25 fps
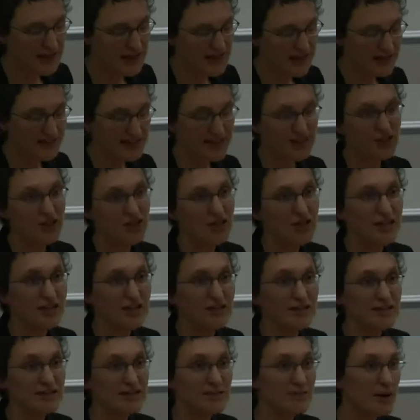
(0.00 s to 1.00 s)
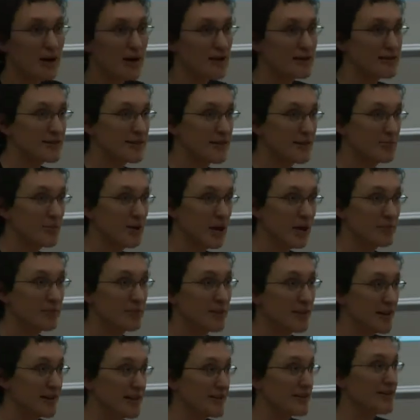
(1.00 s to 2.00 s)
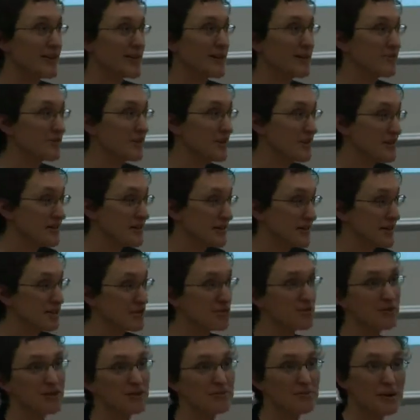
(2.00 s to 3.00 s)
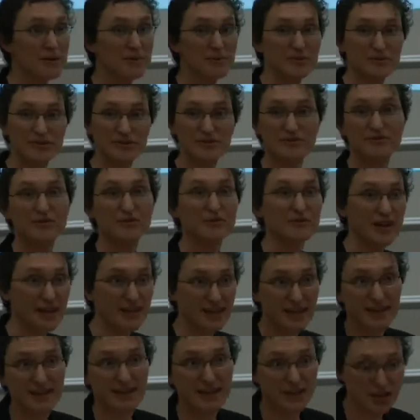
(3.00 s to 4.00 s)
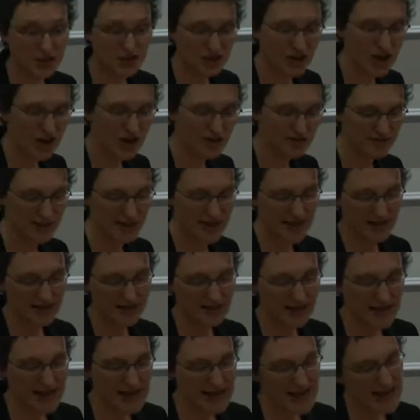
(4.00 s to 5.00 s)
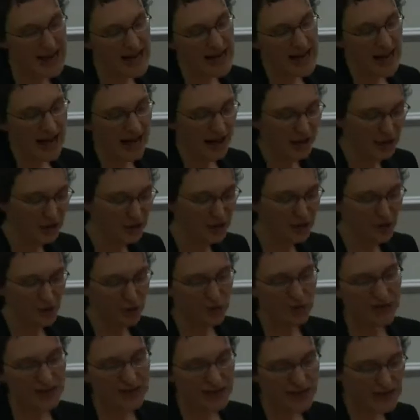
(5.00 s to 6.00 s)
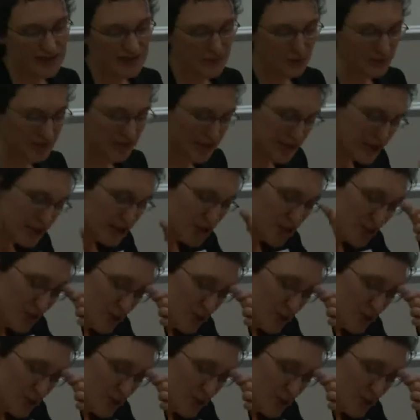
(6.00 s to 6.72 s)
is actually in sparsely populated areas, and I don't think maybe there's a full recognition of that. And also within the